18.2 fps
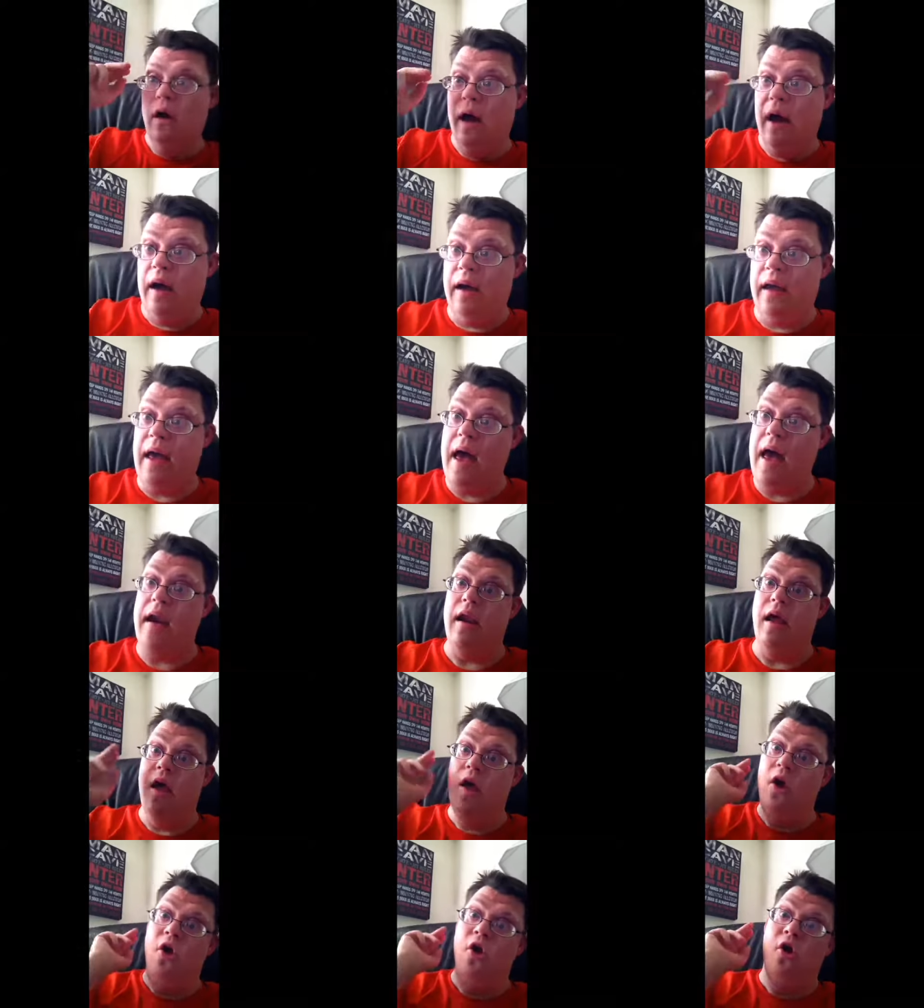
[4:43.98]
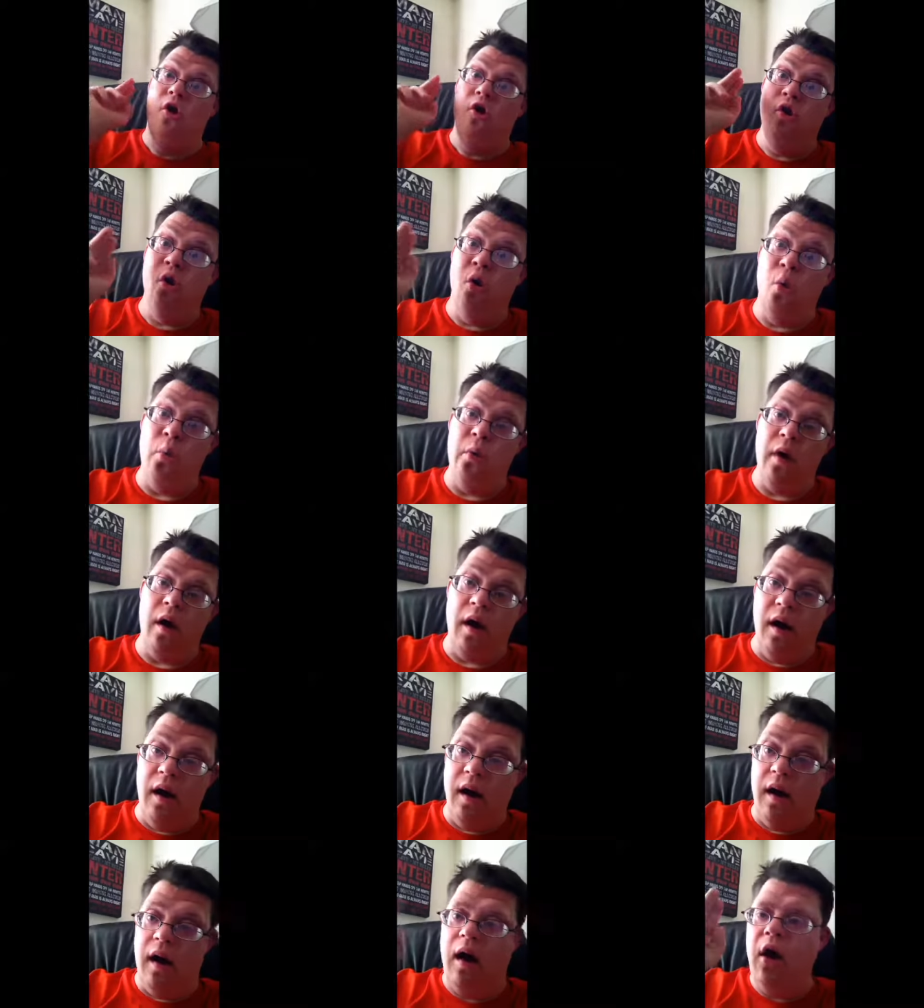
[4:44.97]
Again, Nor-
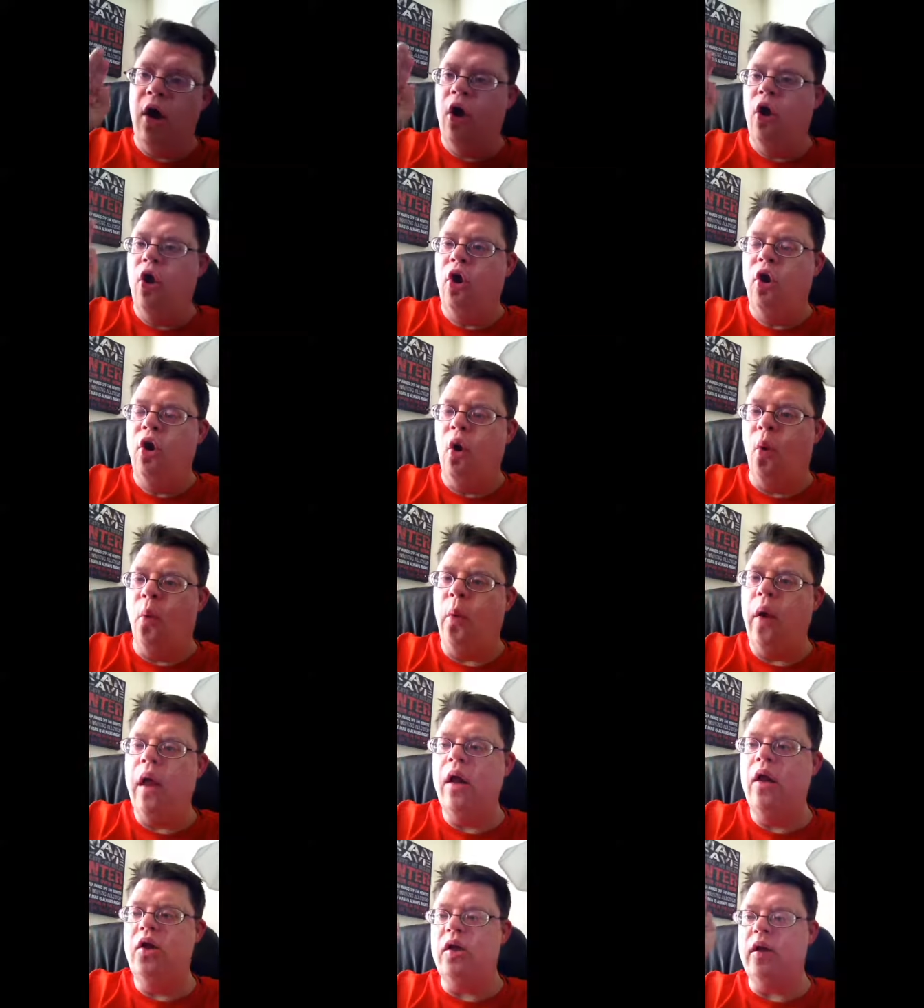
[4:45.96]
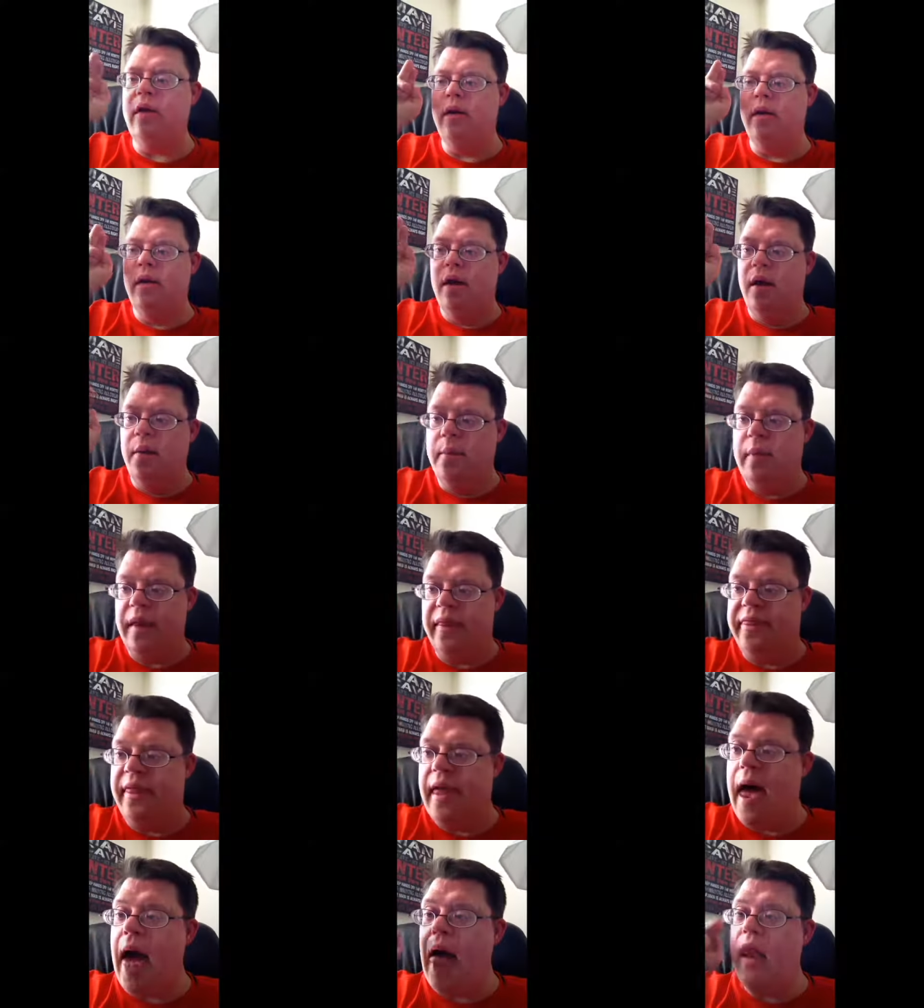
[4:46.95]
uh, Norwegian
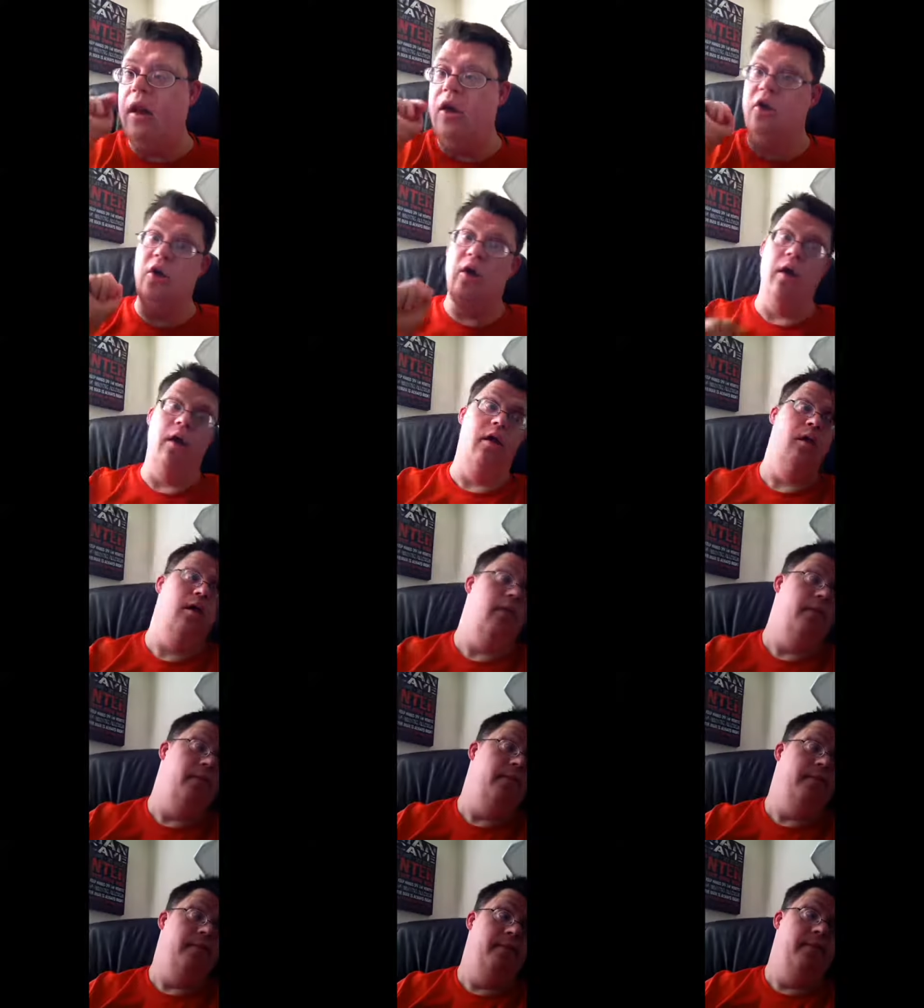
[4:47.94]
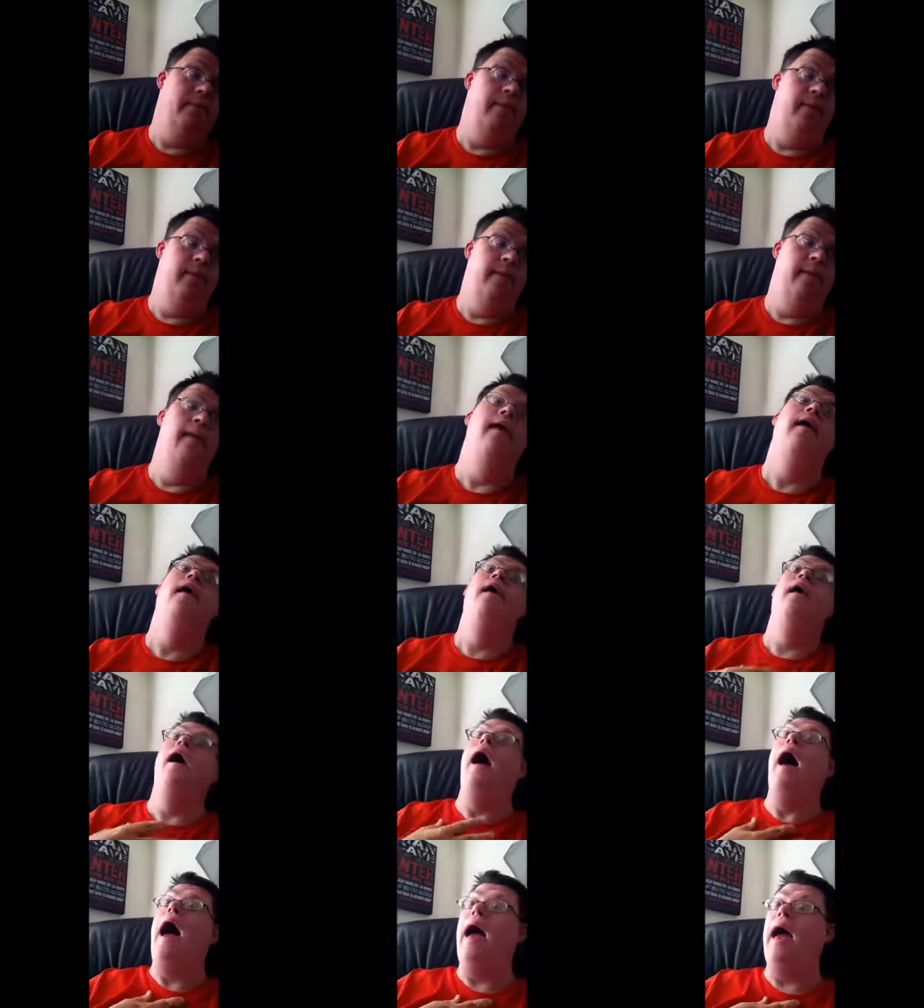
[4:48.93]
mythology.
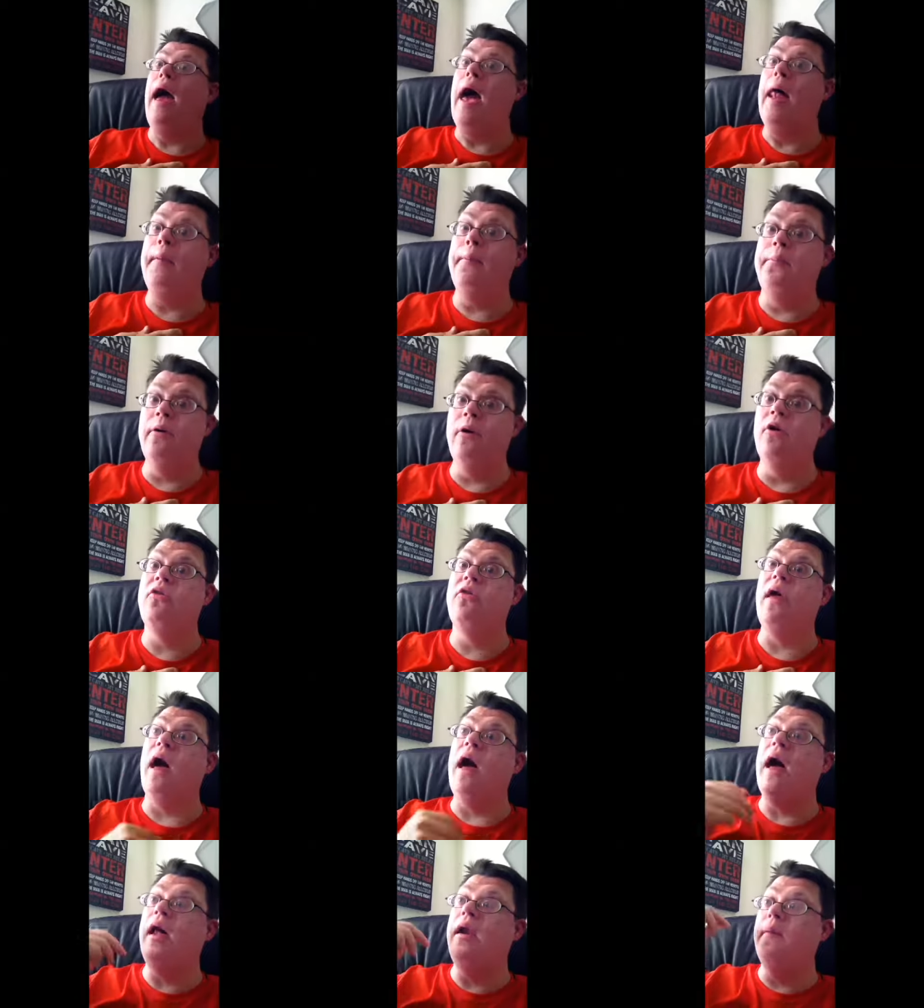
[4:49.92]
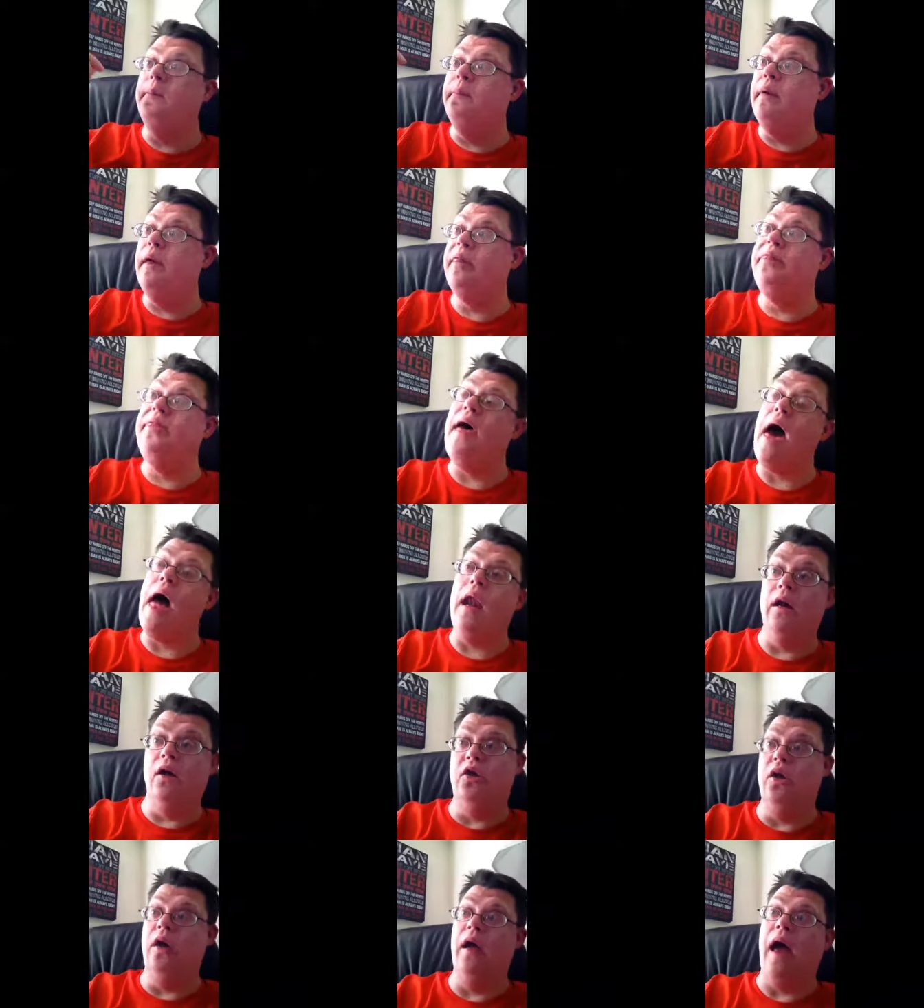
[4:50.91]
I had books on
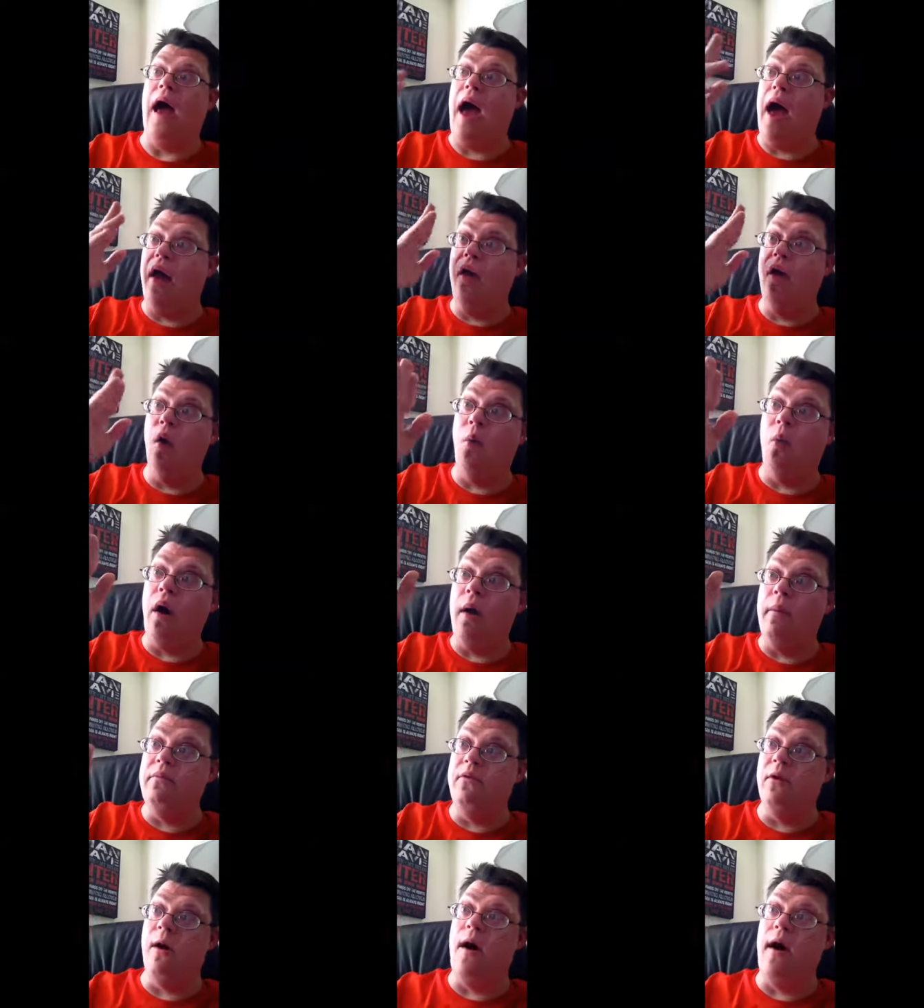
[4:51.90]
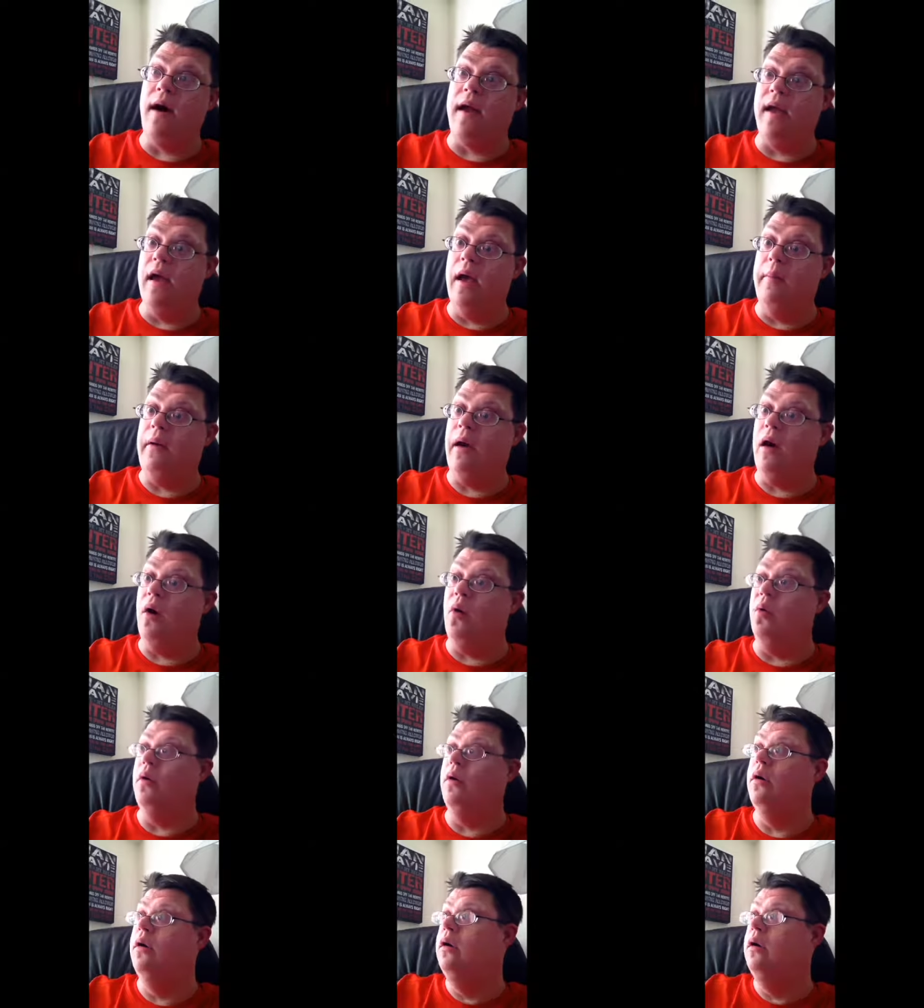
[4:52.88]
mythology. I know what I'm talking about.